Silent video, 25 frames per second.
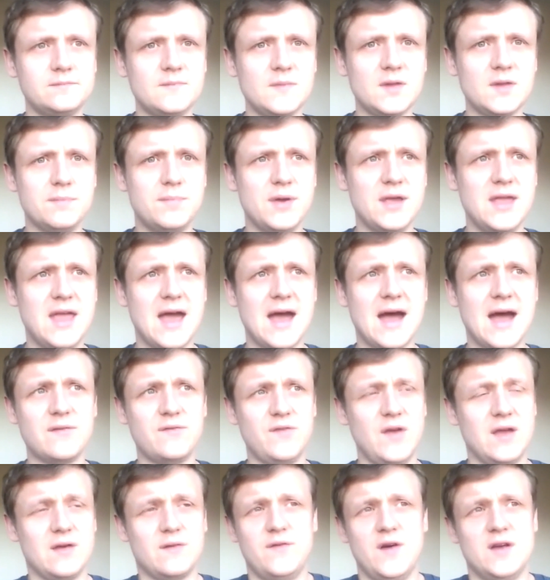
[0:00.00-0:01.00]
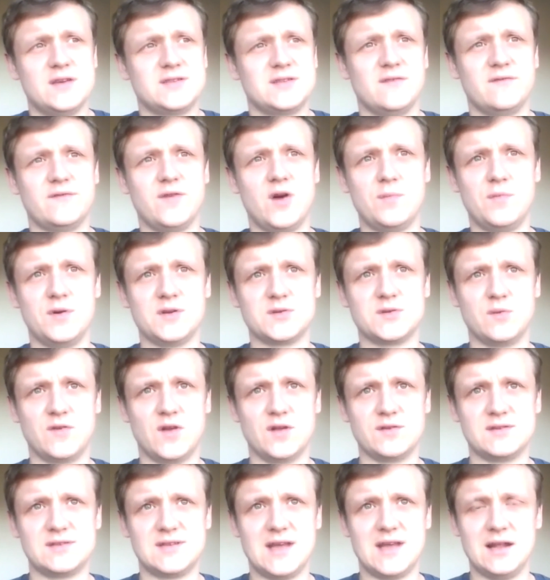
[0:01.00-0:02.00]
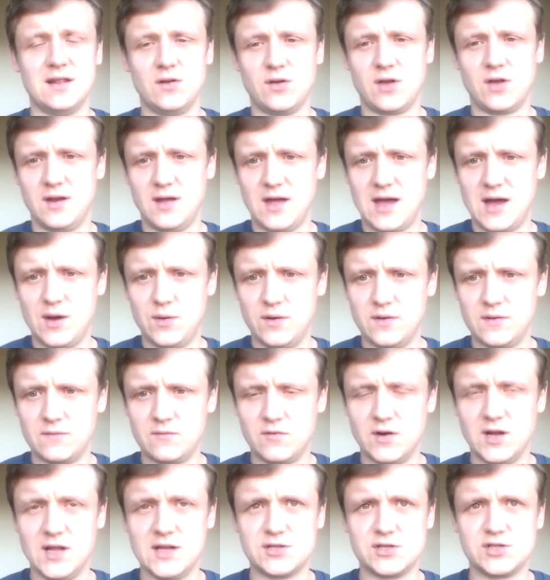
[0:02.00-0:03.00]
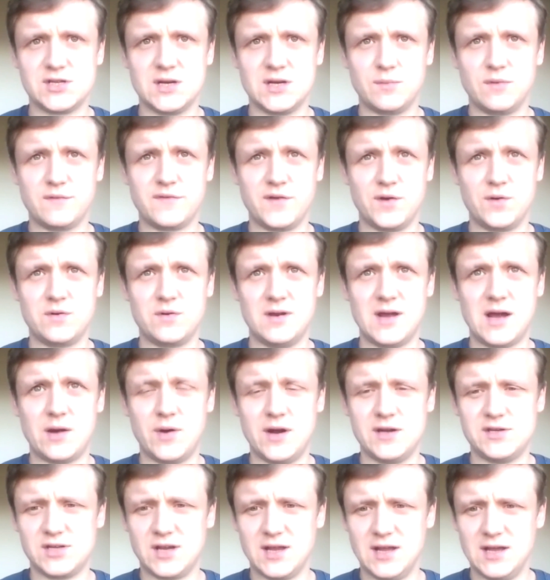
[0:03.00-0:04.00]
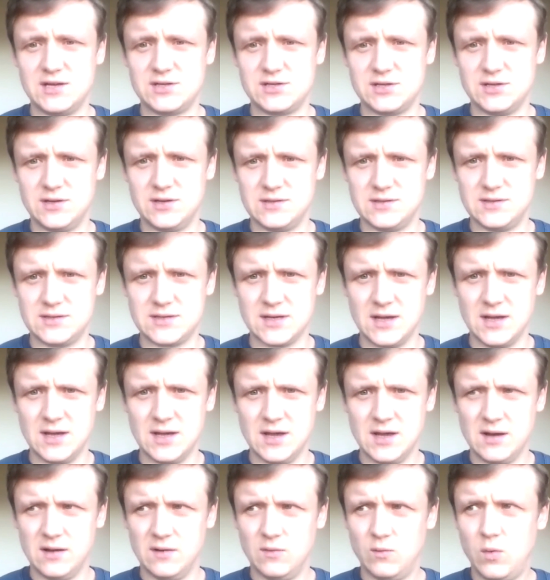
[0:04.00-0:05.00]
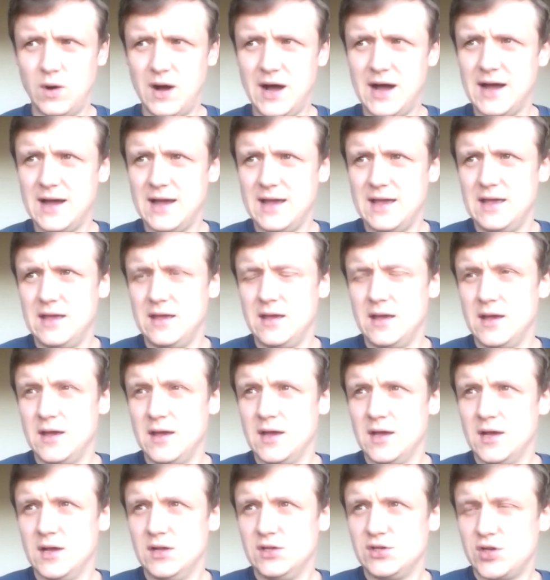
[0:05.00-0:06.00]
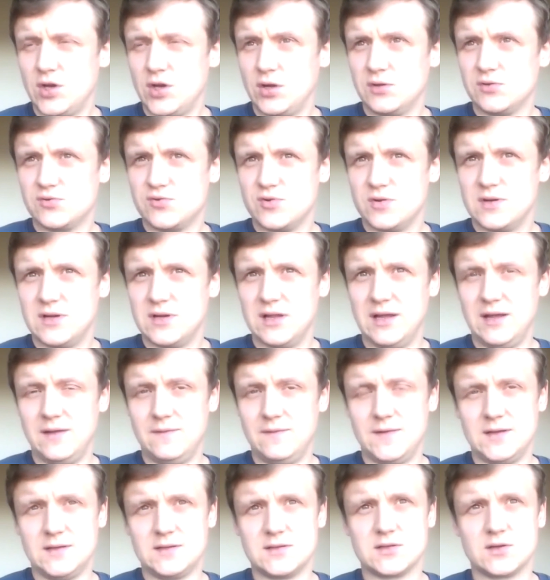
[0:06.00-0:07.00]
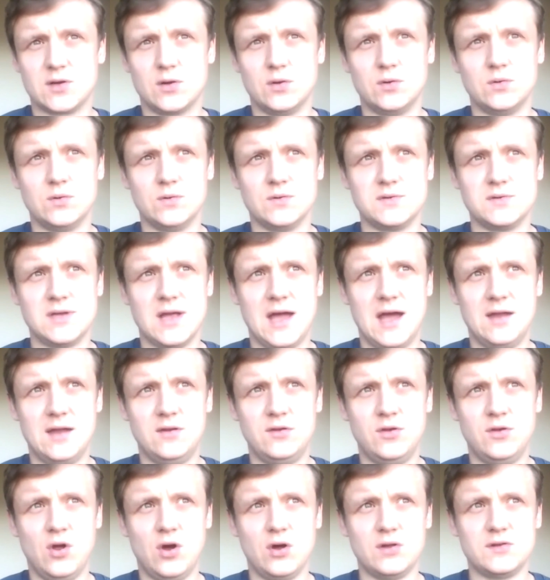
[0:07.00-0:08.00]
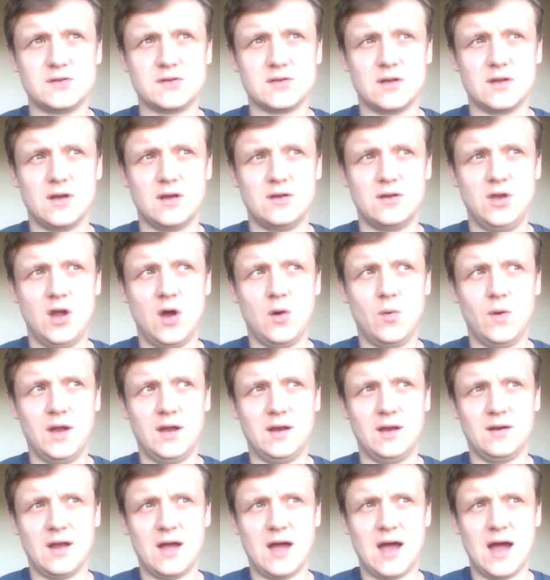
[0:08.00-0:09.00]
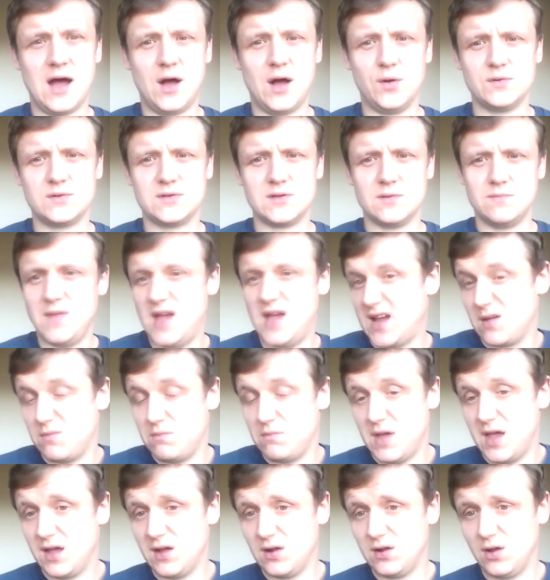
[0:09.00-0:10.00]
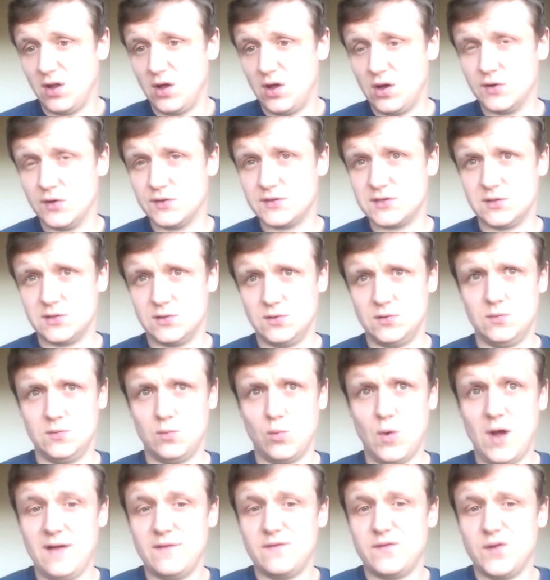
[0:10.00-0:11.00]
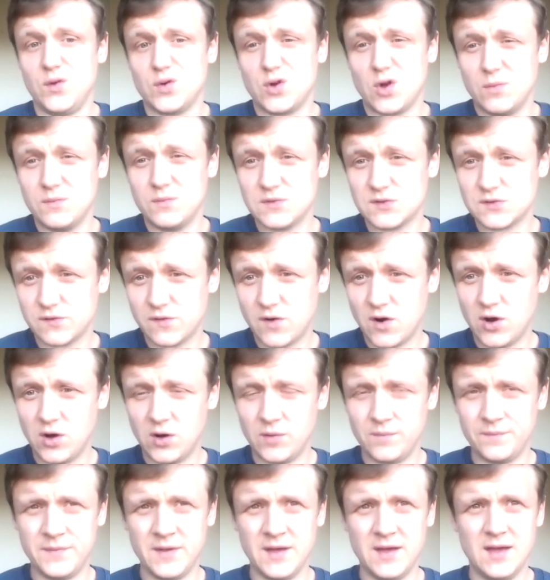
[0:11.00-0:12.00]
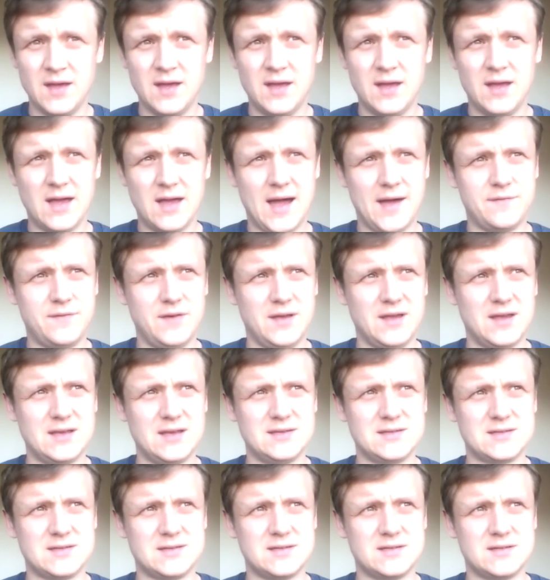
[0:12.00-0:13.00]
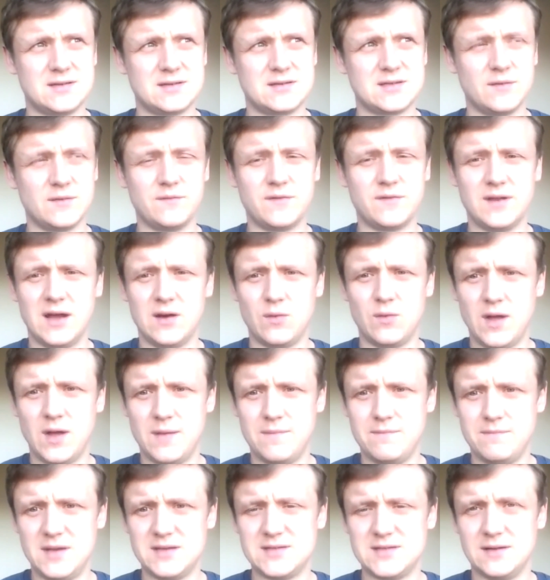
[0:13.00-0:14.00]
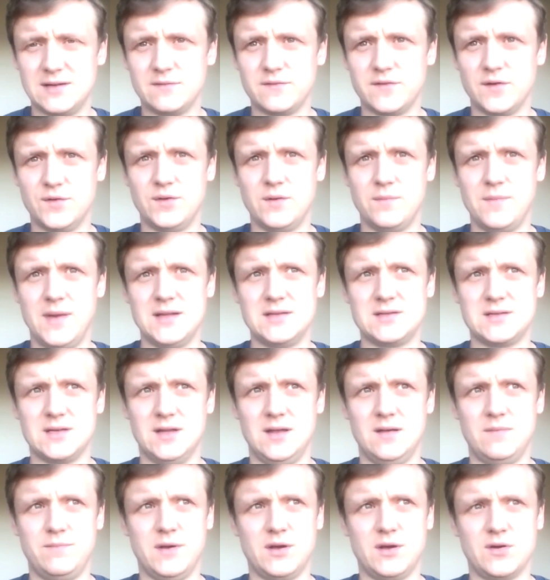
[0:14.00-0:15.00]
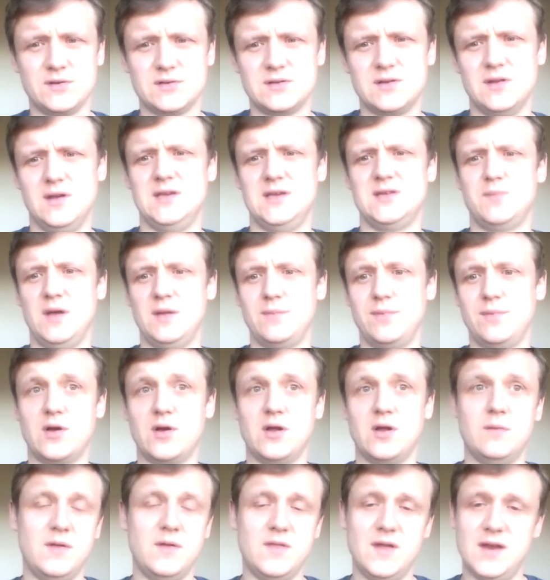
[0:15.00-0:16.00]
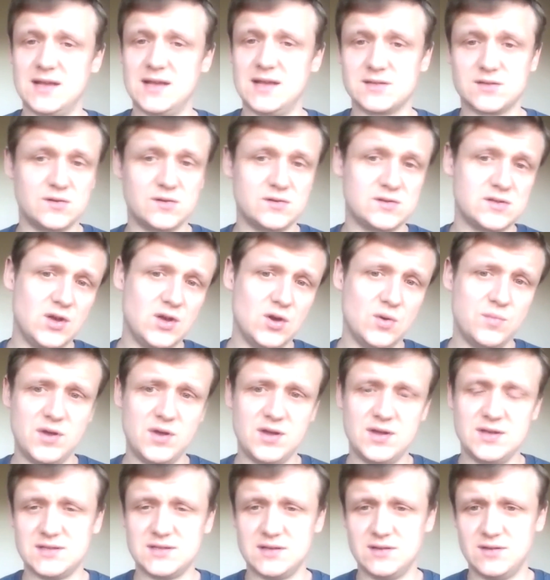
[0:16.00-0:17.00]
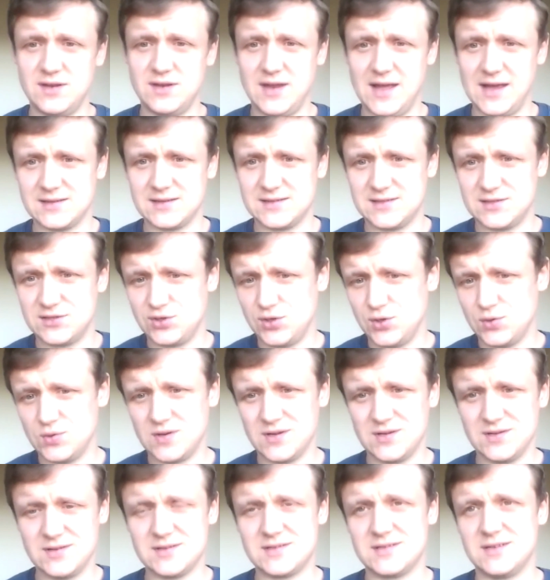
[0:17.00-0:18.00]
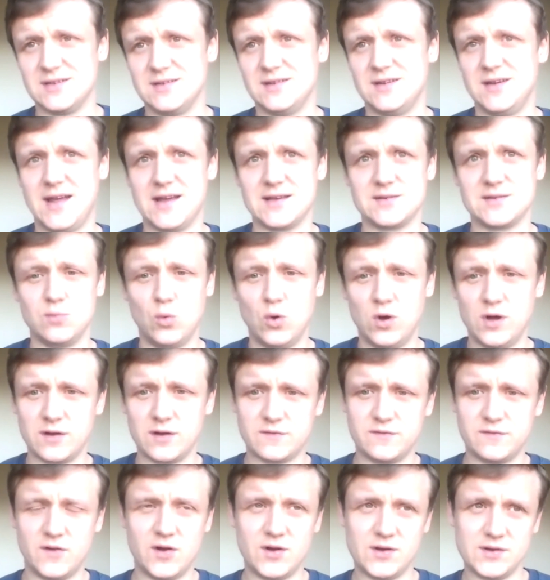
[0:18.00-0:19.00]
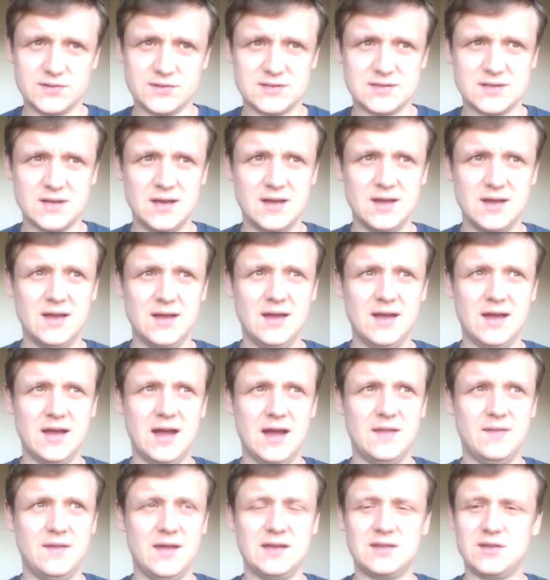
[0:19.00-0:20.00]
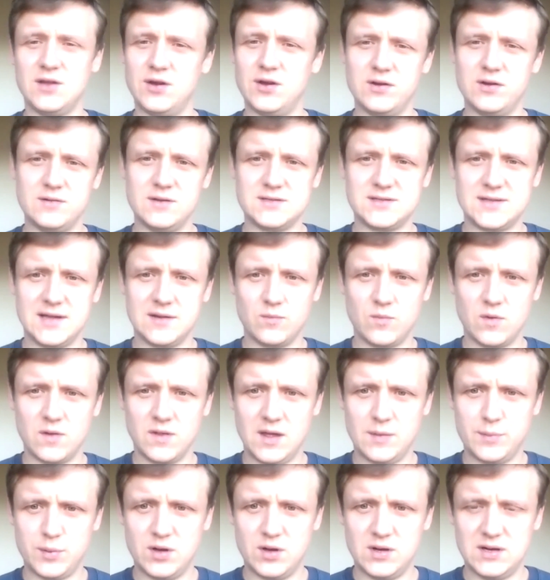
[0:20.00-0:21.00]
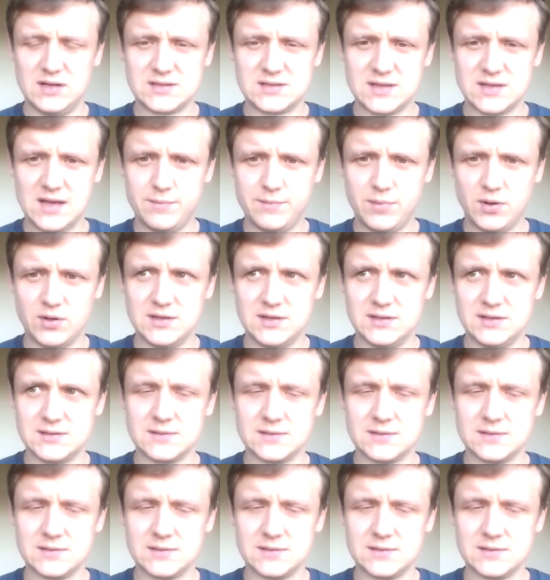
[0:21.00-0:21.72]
But yeah, I think first and foremost, we've got to start looking at our relationship with food and our education, and why children are leaving schools and not knowing how to make a meal or to where food comes from. I think is something that we're missing fundamentally, because these people are going to be the next consumers and the next students and the next workforce, and they don't understand what they're putting into their bodies.